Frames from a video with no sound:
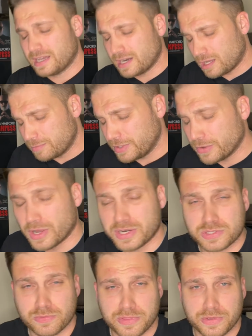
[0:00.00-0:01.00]
I'll be
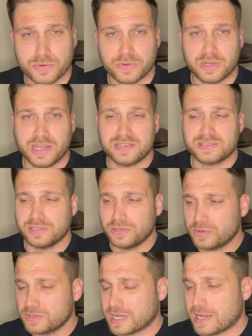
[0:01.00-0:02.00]
honest with you, as a
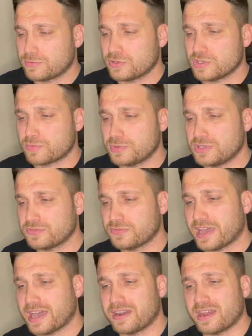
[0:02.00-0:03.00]
longtime Judas Priest
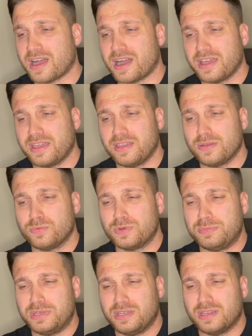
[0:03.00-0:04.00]
fan, I
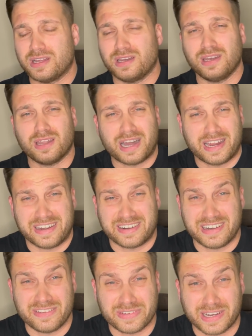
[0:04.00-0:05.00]
would be a
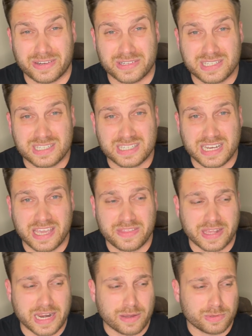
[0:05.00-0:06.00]
liar if I would say
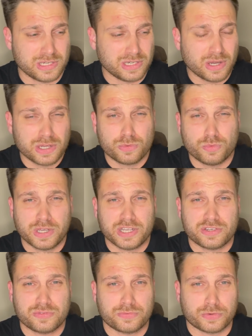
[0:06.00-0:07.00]
that I would not
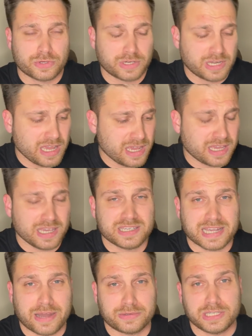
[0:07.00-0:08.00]
wish for KK
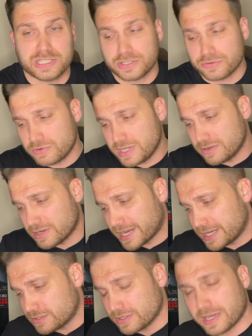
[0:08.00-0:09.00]
Downing to
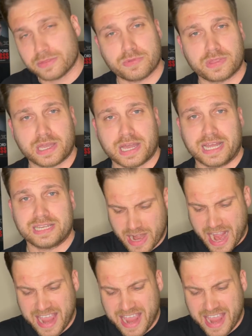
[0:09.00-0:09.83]
reunite together with the guys.